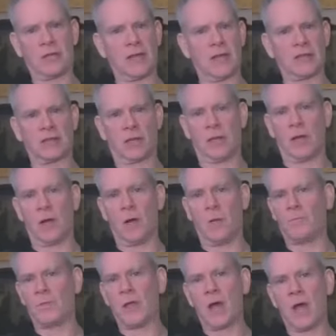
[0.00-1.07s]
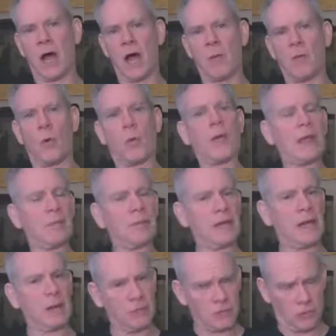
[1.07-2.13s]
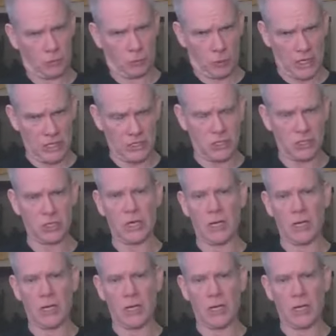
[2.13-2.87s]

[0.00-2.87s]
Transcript: days alone, we have been able to reach